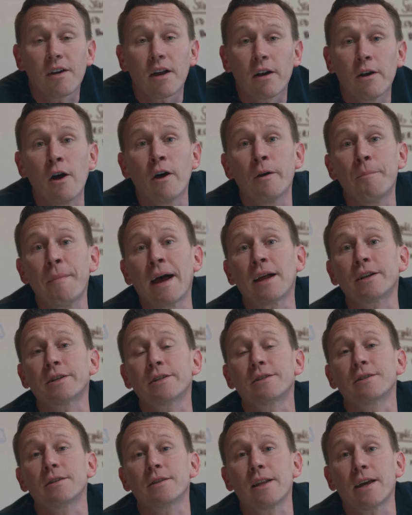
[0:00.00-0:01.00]
They've got an
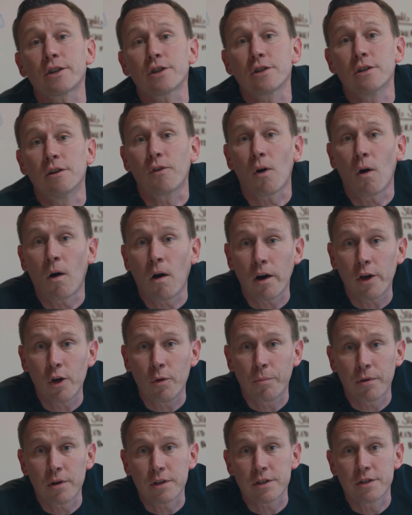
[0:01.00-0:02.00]
unmatched selection of
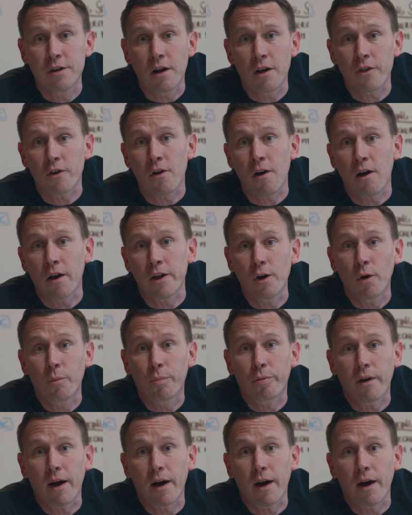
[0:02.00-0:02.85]
audiobooks and other audio